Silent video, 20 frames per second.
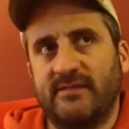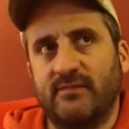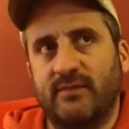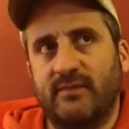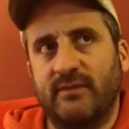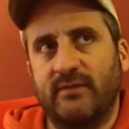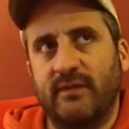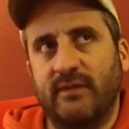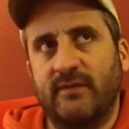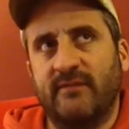
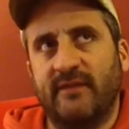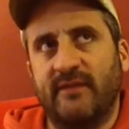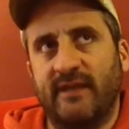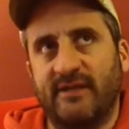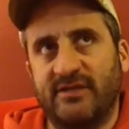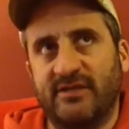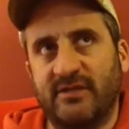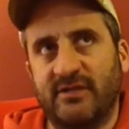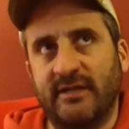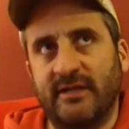
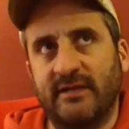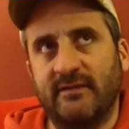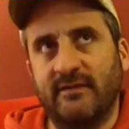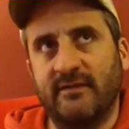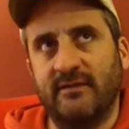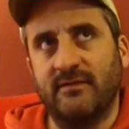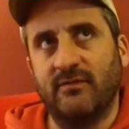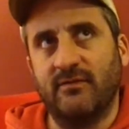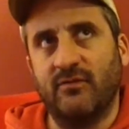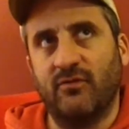intentionally
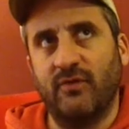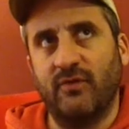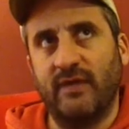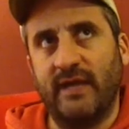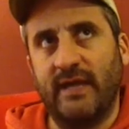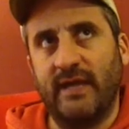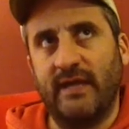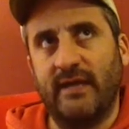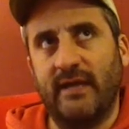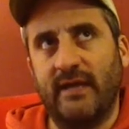didn't
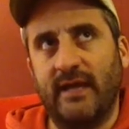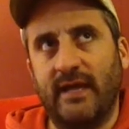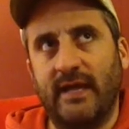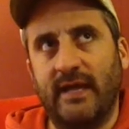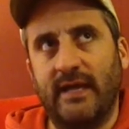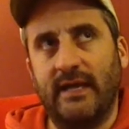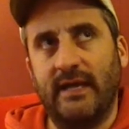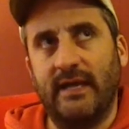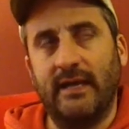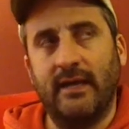create
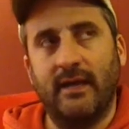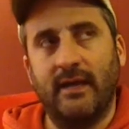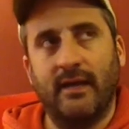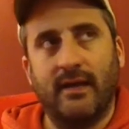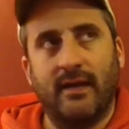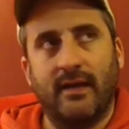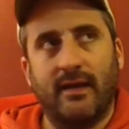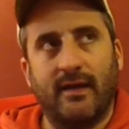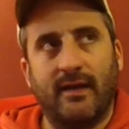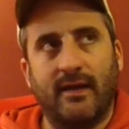a
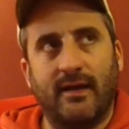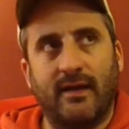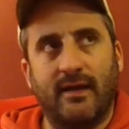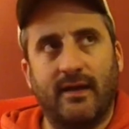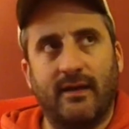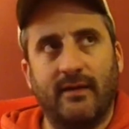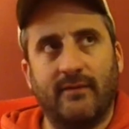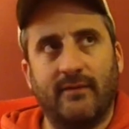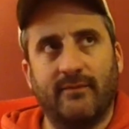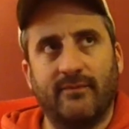
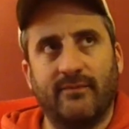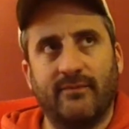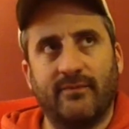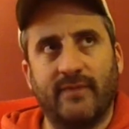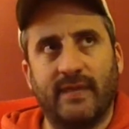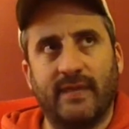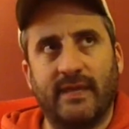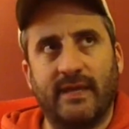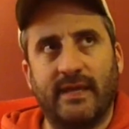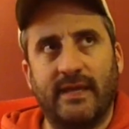
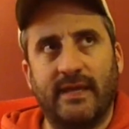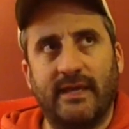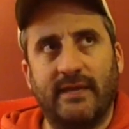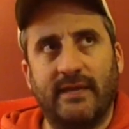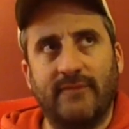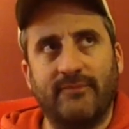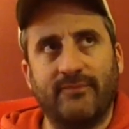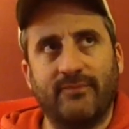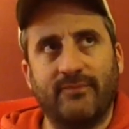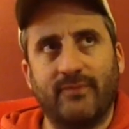like
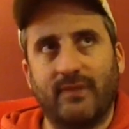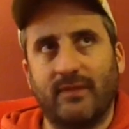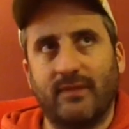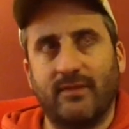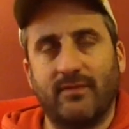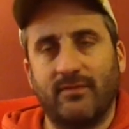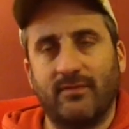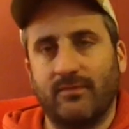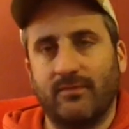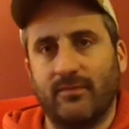a
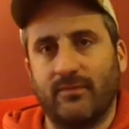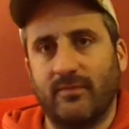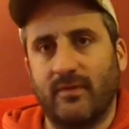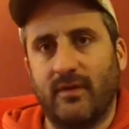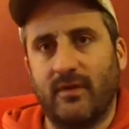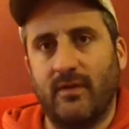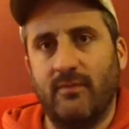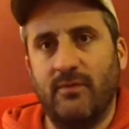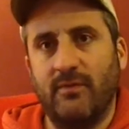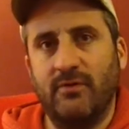
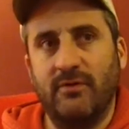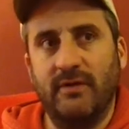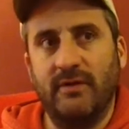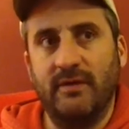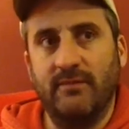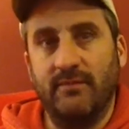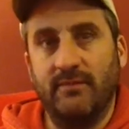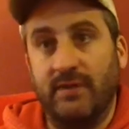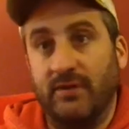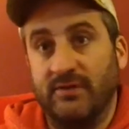
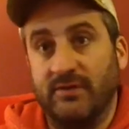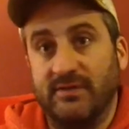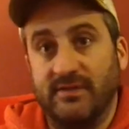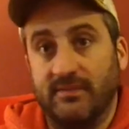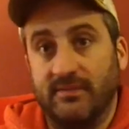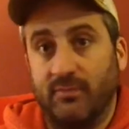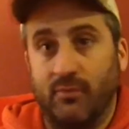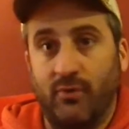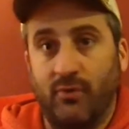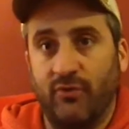community peer
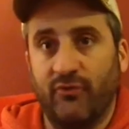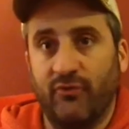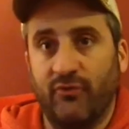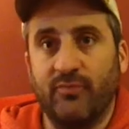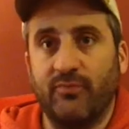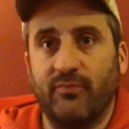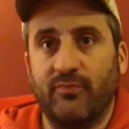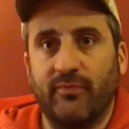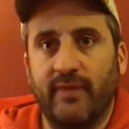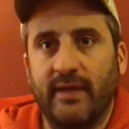support
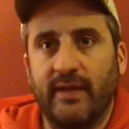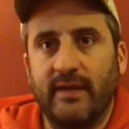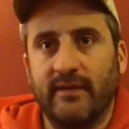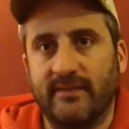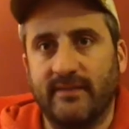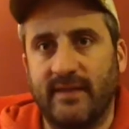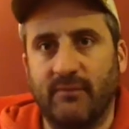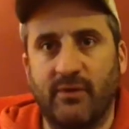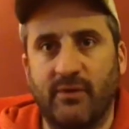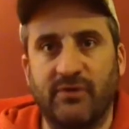group like
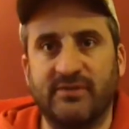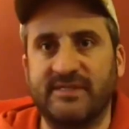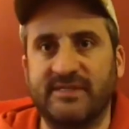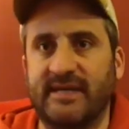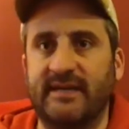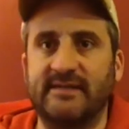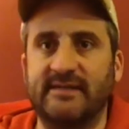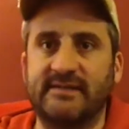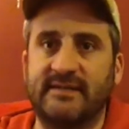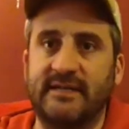that where you're just
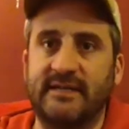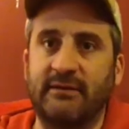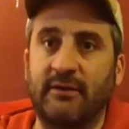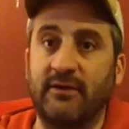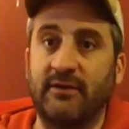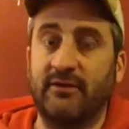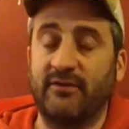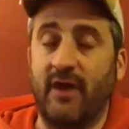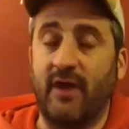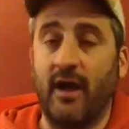kind of sitting
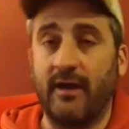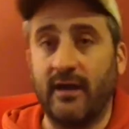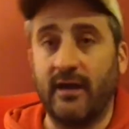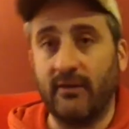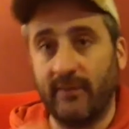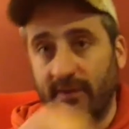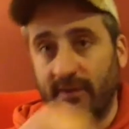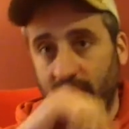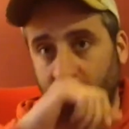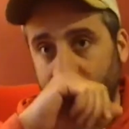around and talking
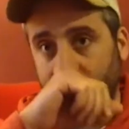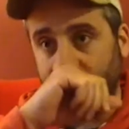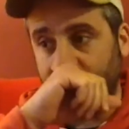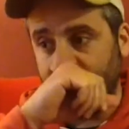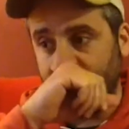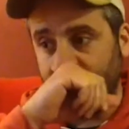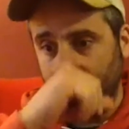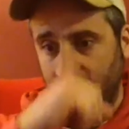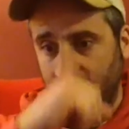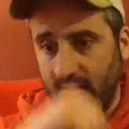right
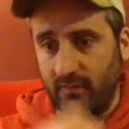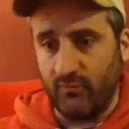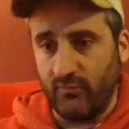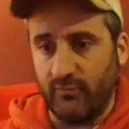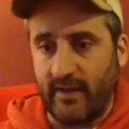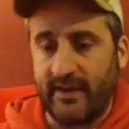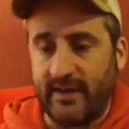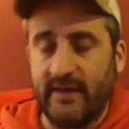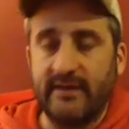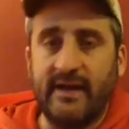away,
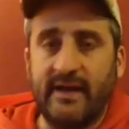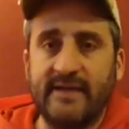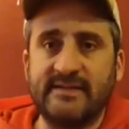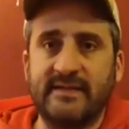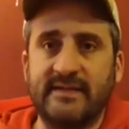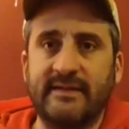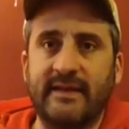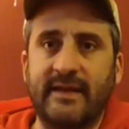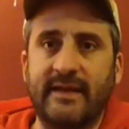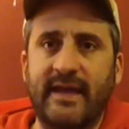
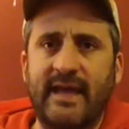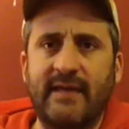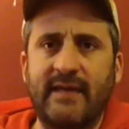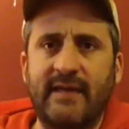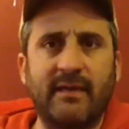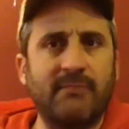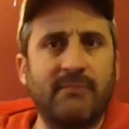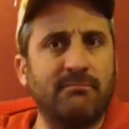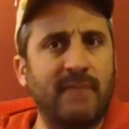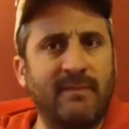recognizing like, hey,
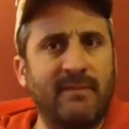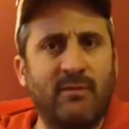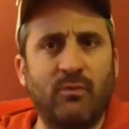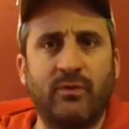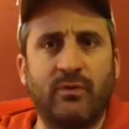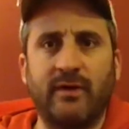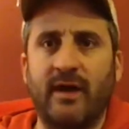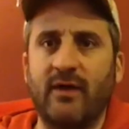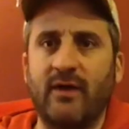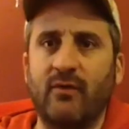like maybe
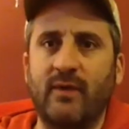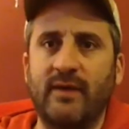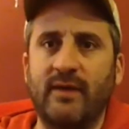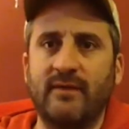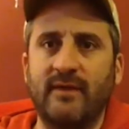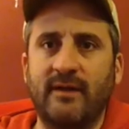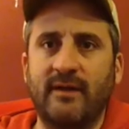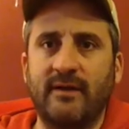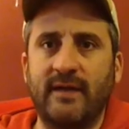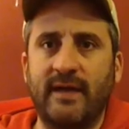we're not quite
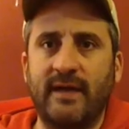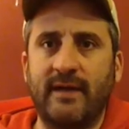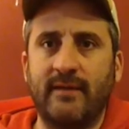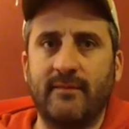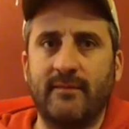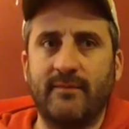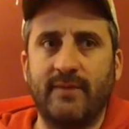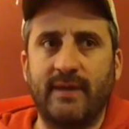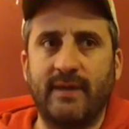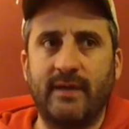there yet.
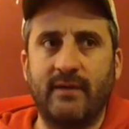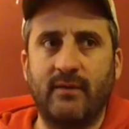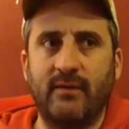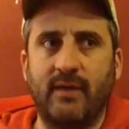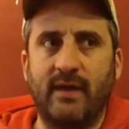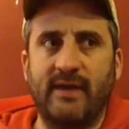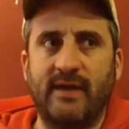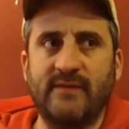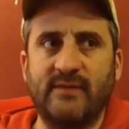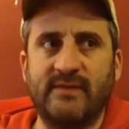But
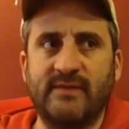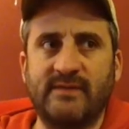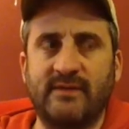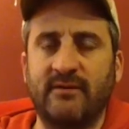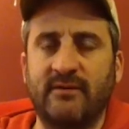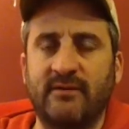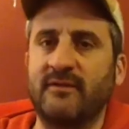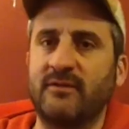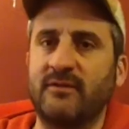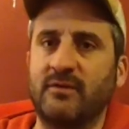as we
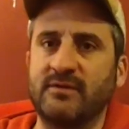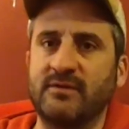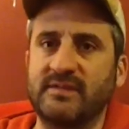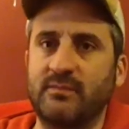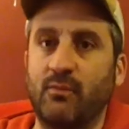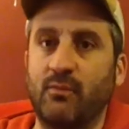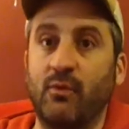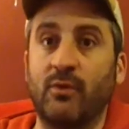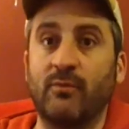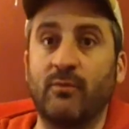started to notice
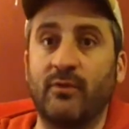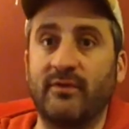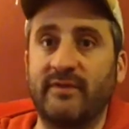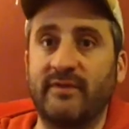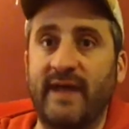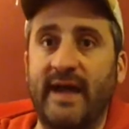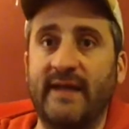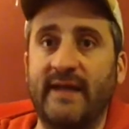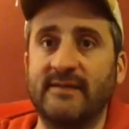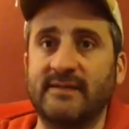more and more
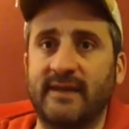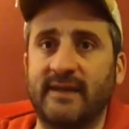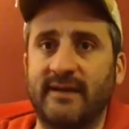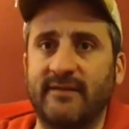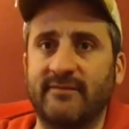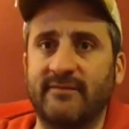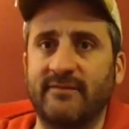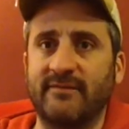dads kind of